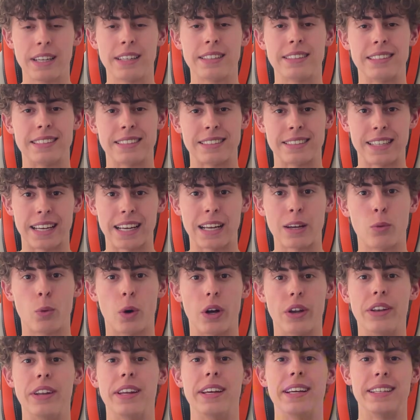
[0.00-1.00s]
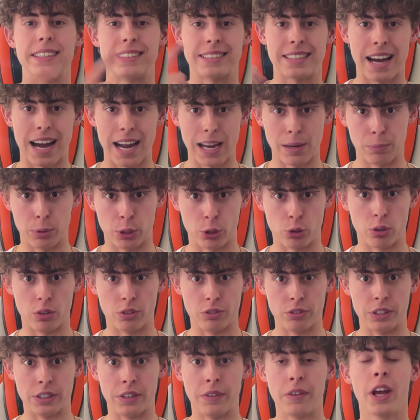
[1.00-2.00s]
The second one is
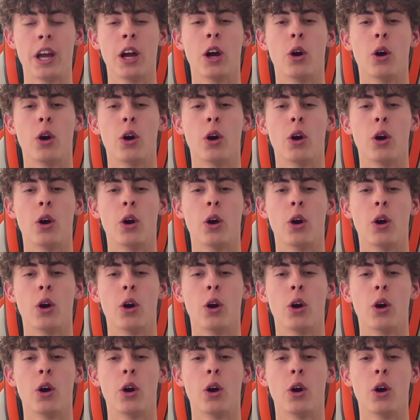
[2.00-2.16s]
hypertrophy.